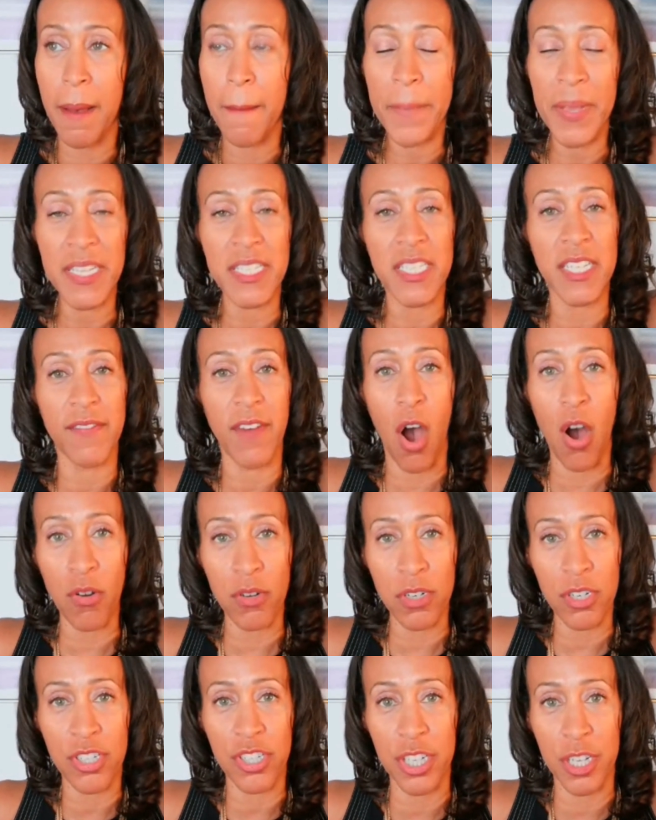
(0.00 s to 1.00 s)
piece of
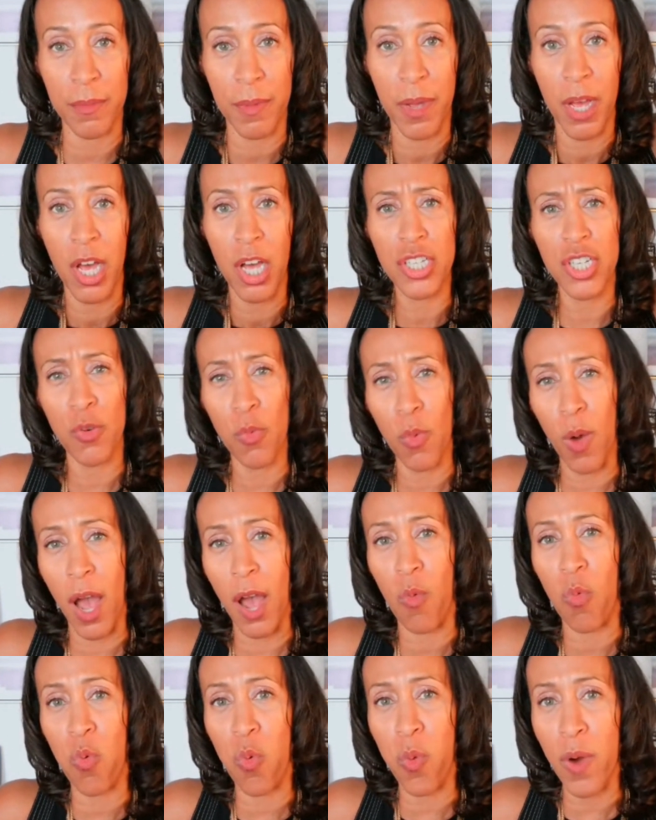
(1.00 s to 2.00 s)
ownership to
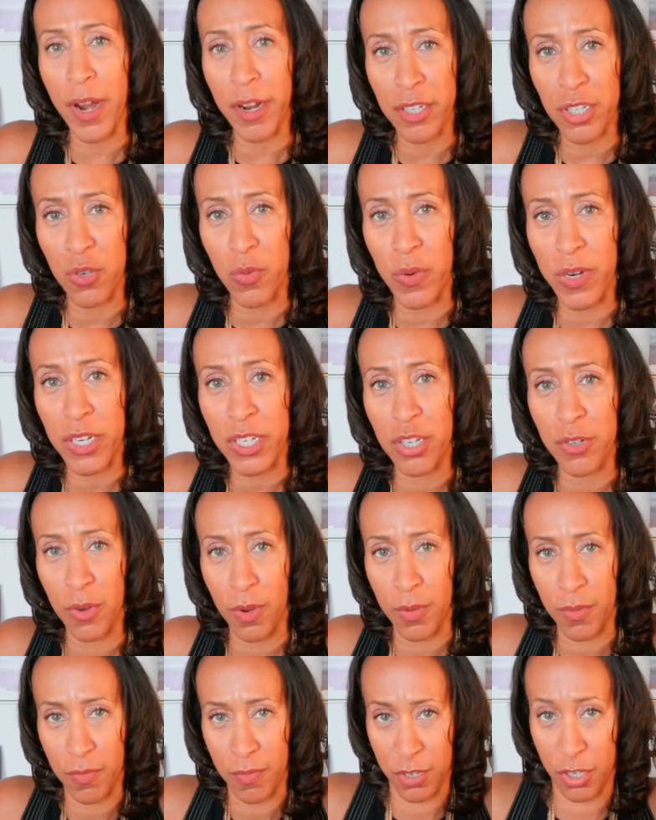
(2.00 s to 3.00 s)
what we're doing
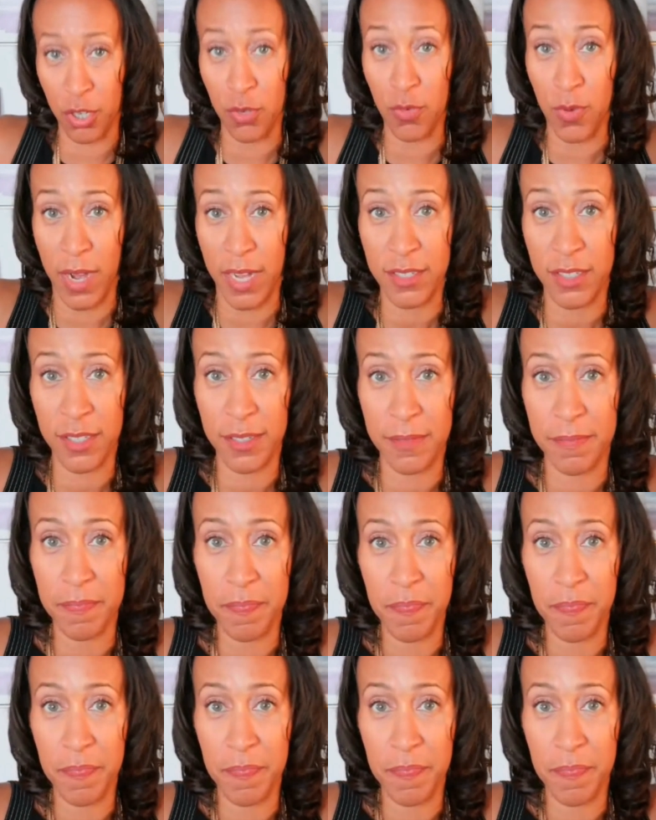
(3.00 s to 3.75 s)
to us.